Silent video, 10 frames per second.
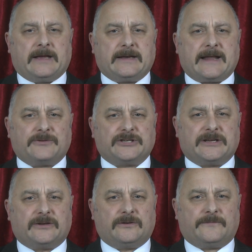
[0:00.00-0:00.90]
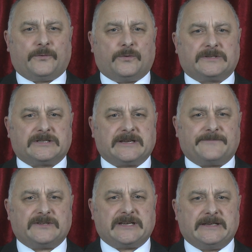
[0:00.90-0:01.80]
And now she can look forward to
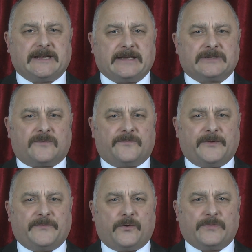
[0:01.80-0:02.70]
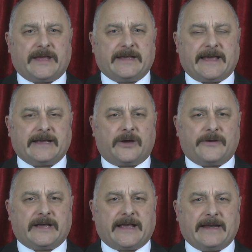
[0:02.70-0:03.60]
17 days off before they get
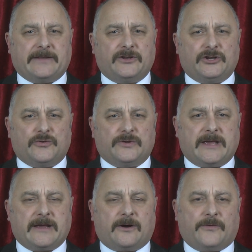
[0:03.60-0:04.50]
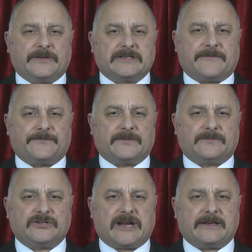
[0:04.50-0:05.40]
going again in the new year on the 7th
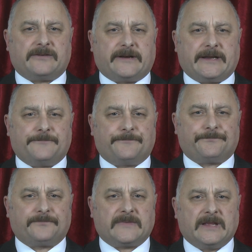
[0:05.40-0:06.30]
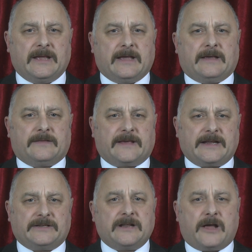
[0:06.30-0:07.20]
of January.
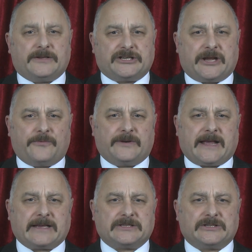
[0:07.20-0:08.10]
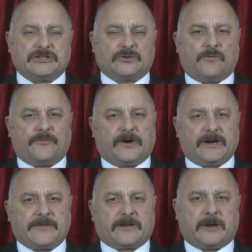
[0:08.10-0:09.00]
Then she only has to stall for
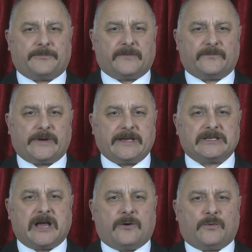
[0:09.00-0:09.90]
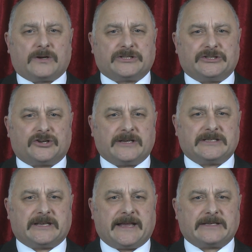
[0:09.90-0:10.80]
another couple of weeks while she tries
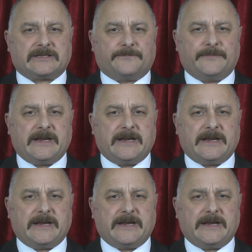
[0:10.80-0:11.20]
to get some